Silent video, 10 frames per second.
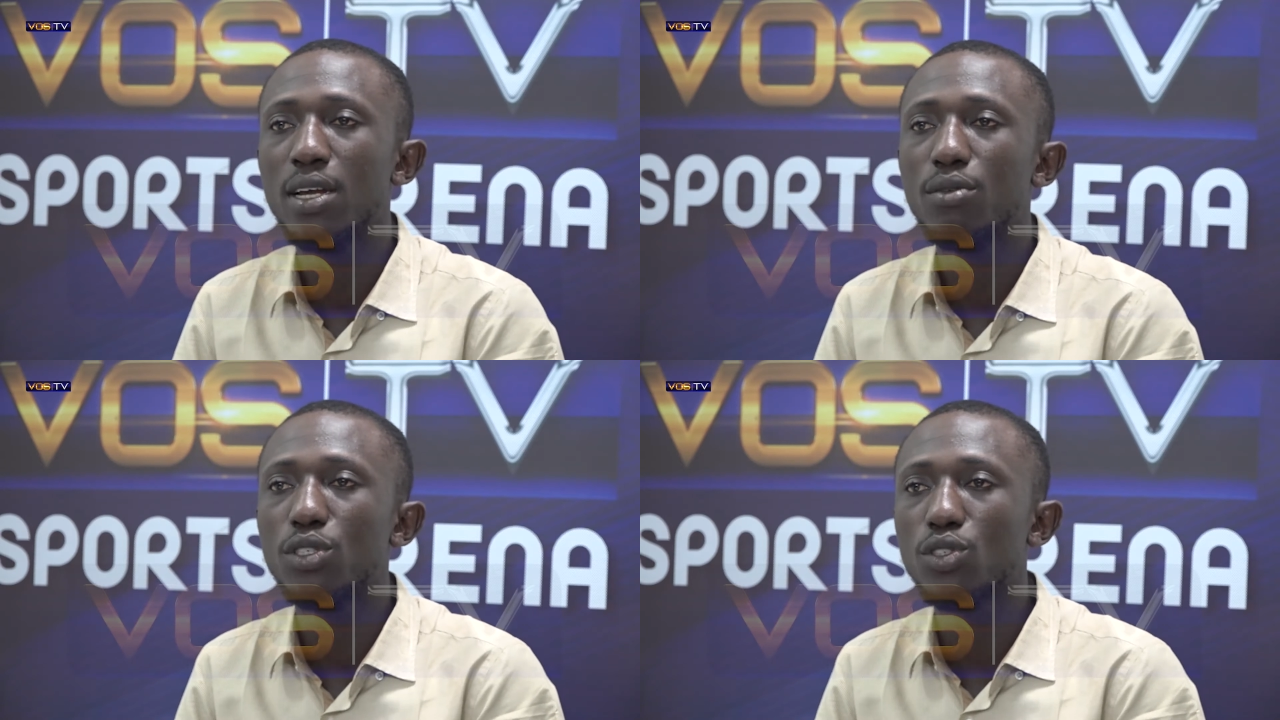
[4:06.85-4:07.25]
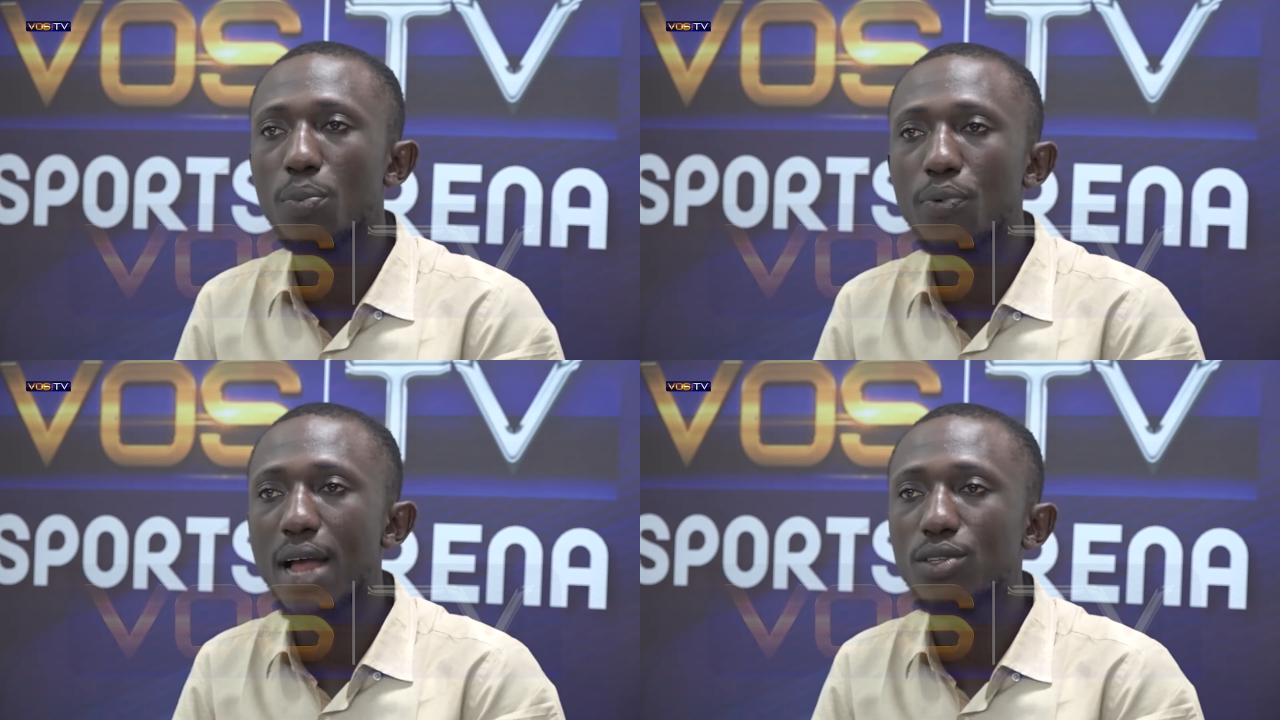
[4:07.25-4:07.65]
restore
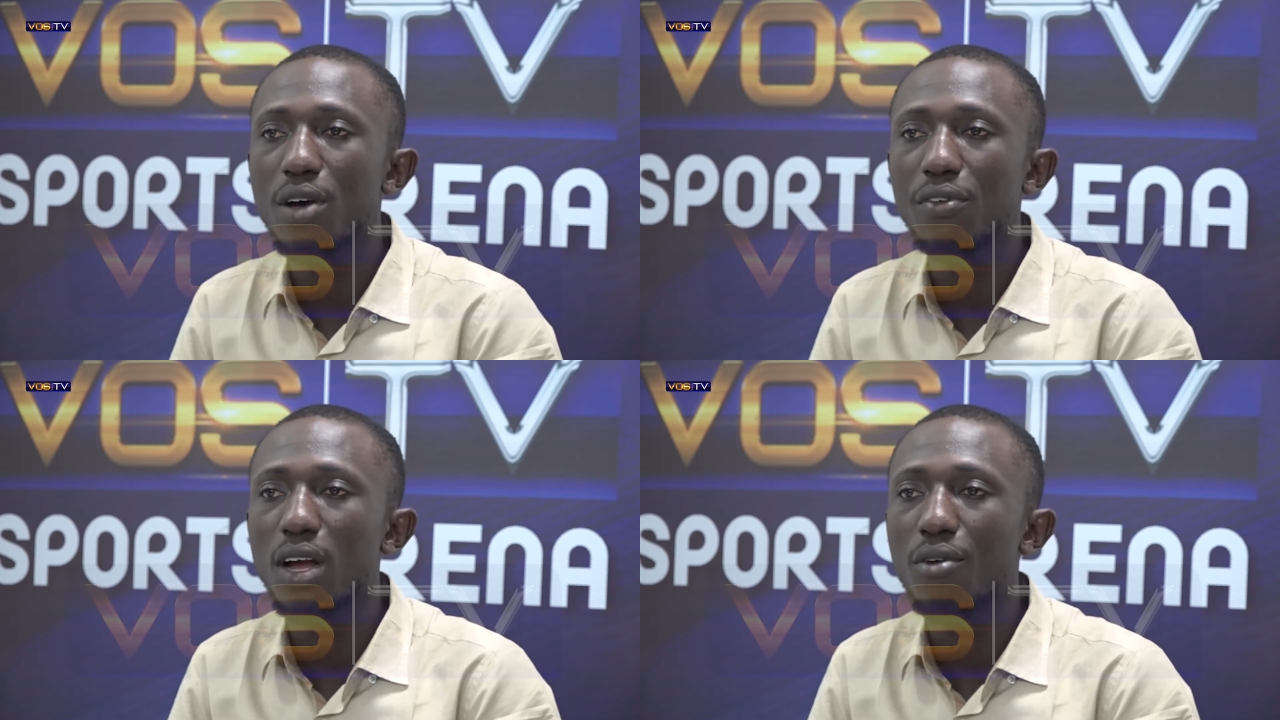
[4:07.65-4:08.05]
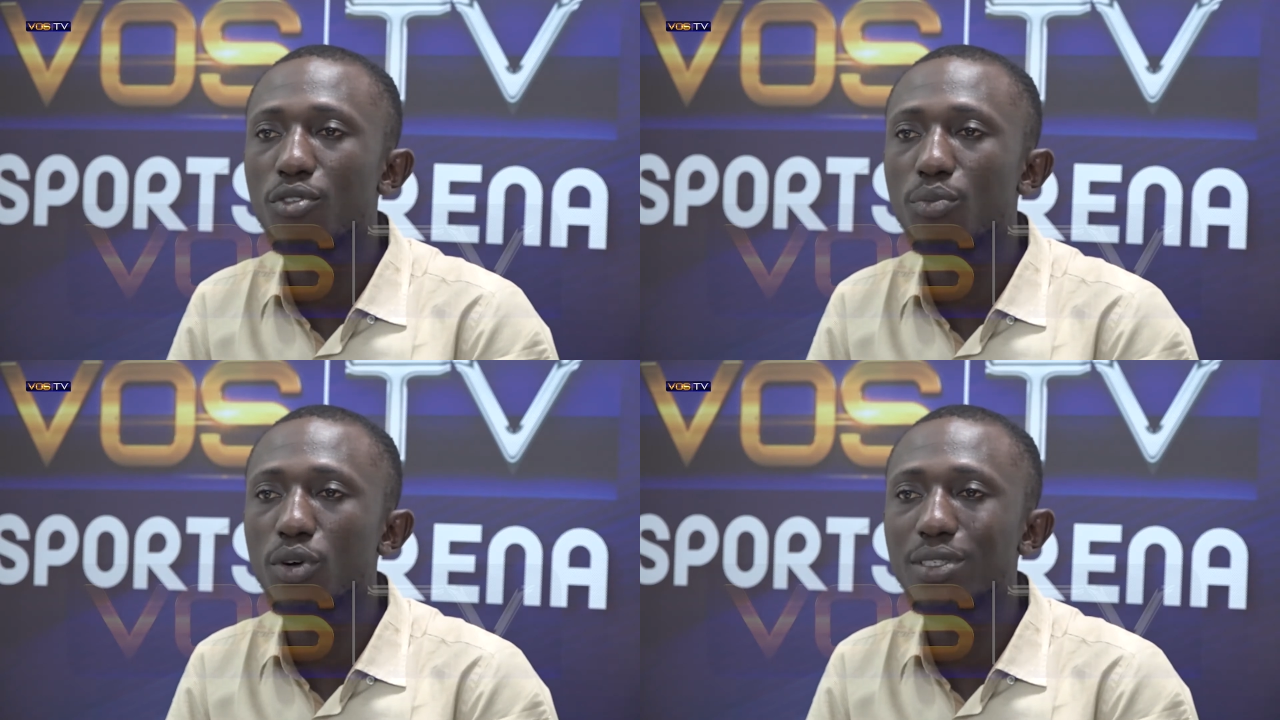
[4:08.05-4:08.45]
pride to African
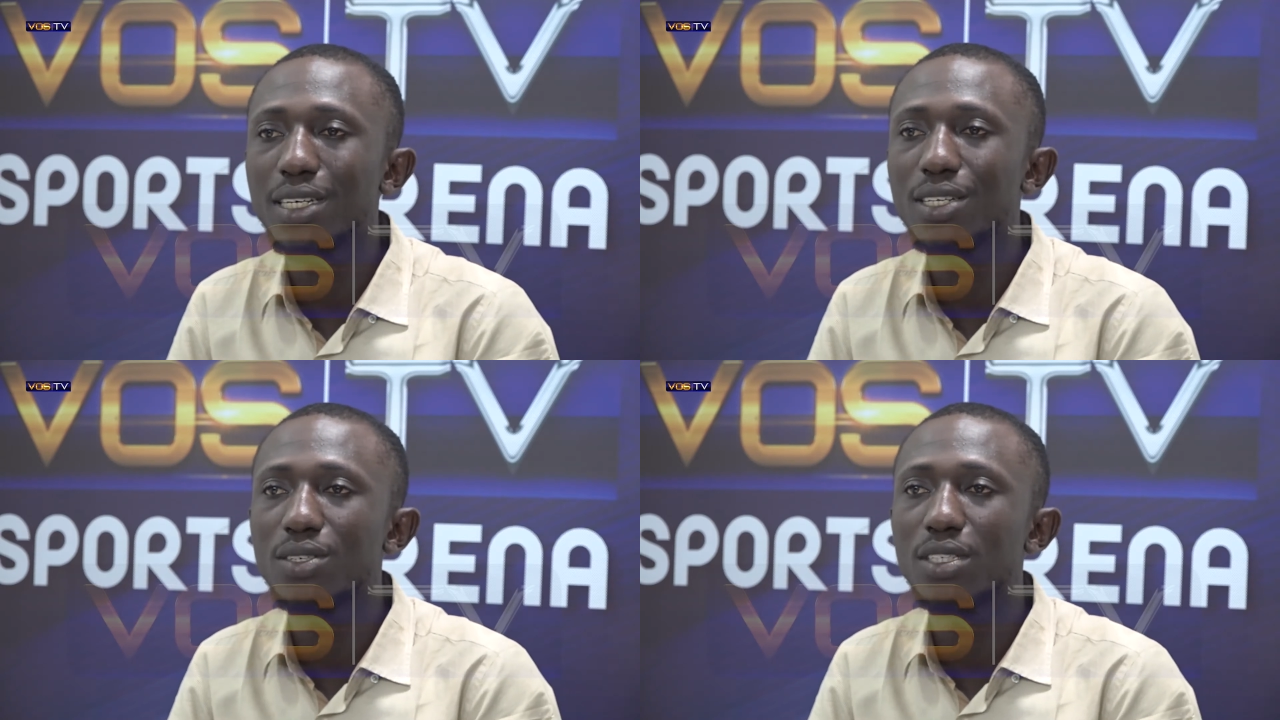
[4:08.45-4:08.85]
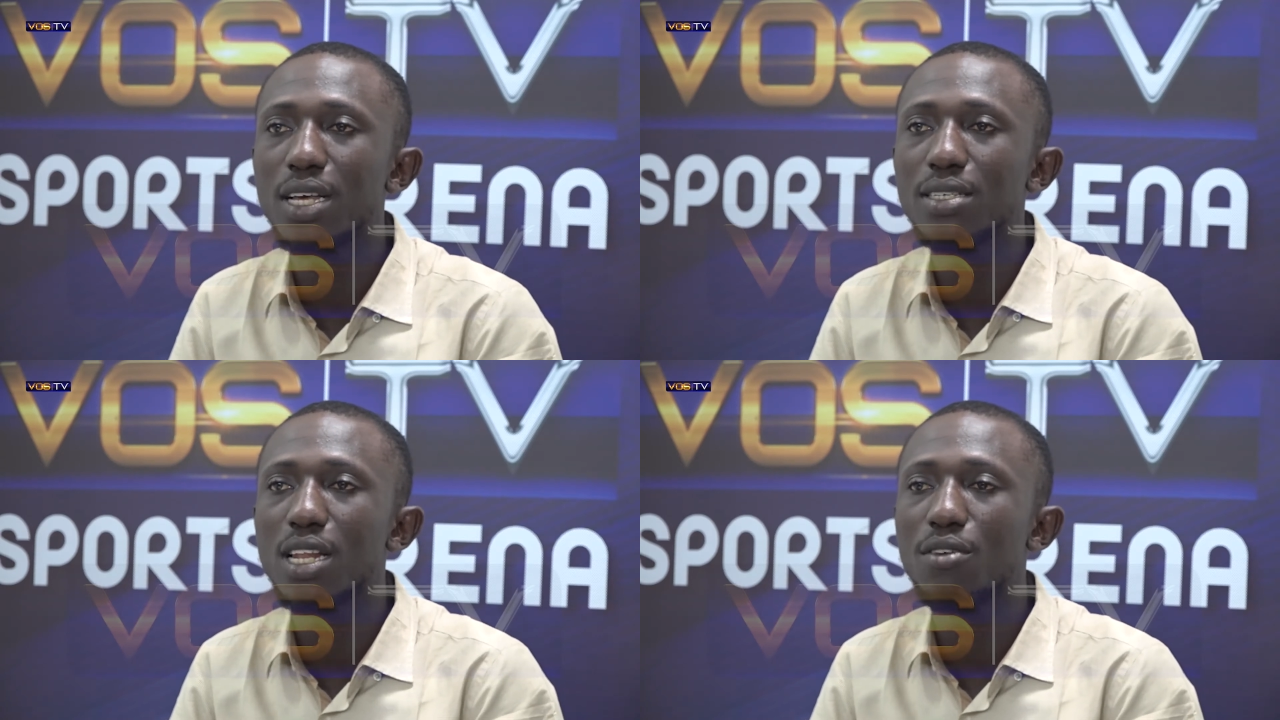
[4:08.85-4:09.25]
football, take it to the
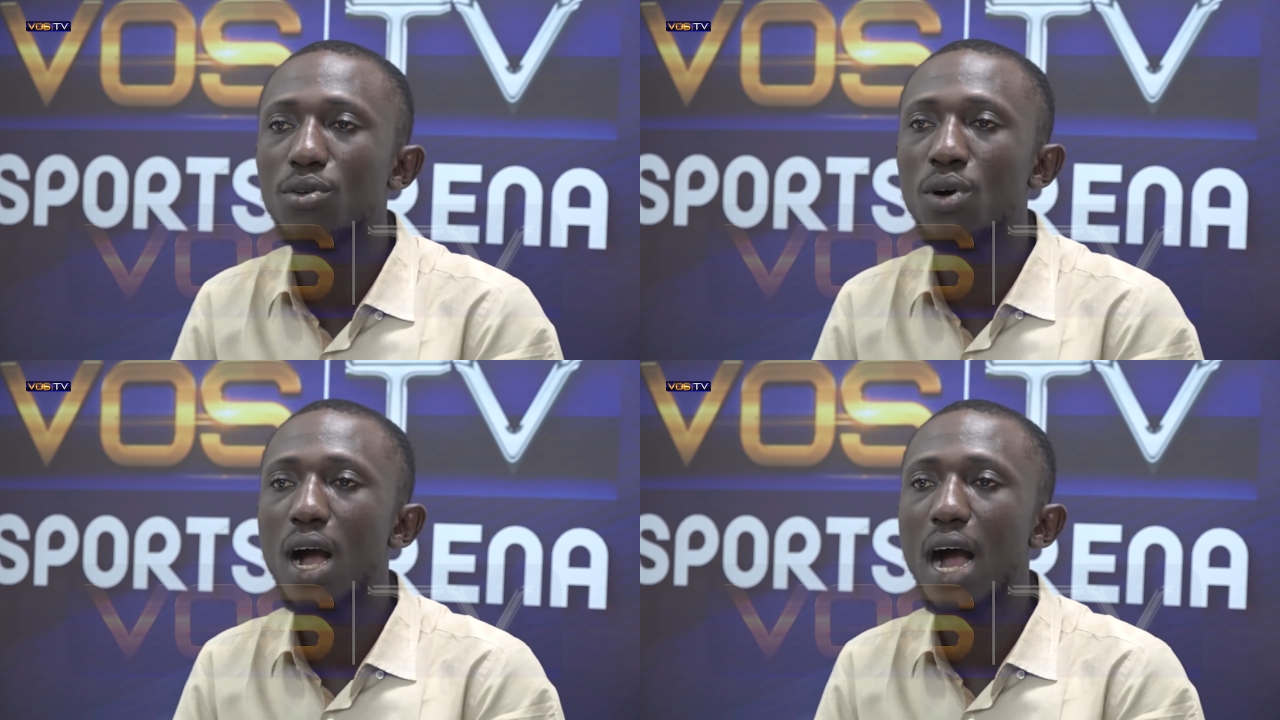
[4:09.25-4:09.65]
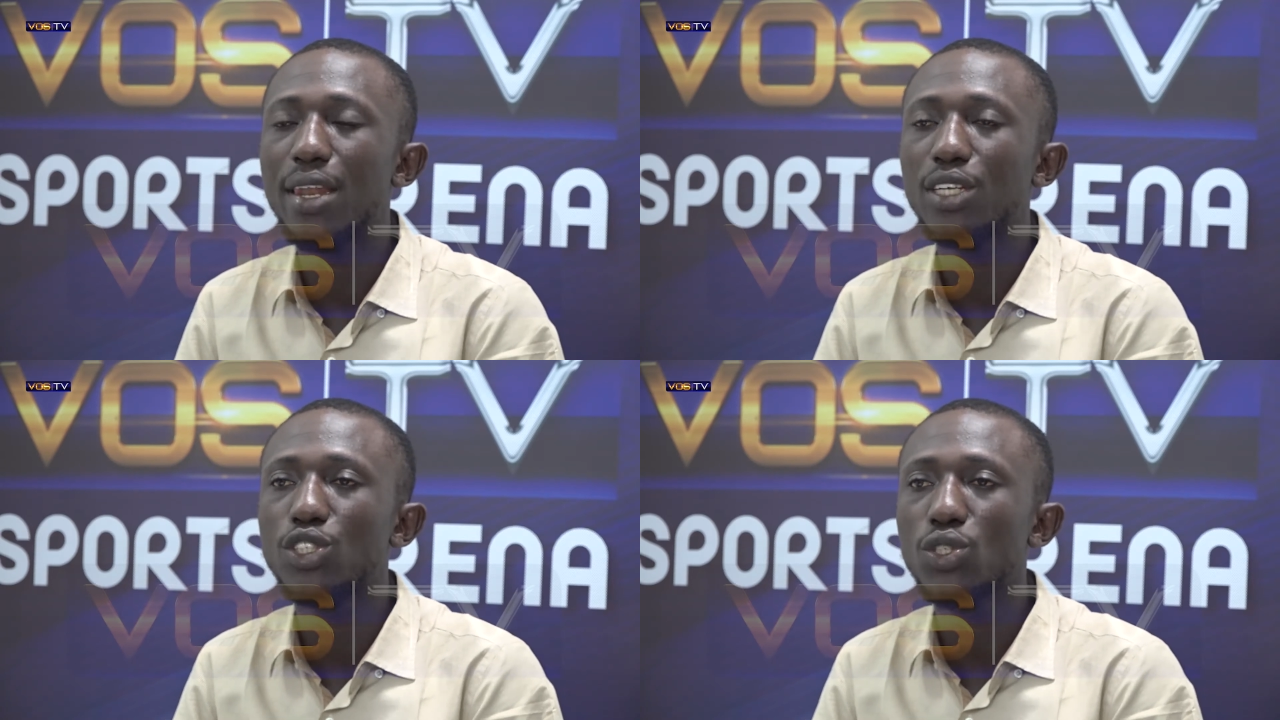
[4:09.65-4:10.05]
next level, and
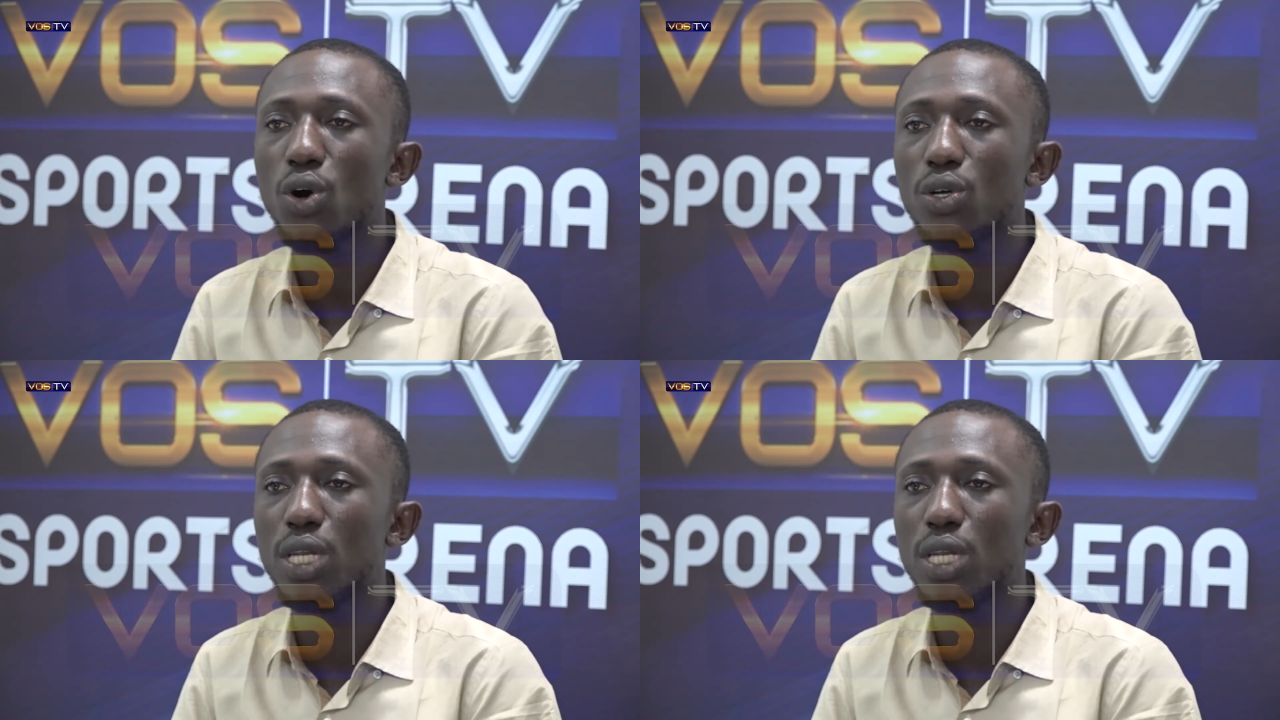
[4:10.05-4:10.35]
ensure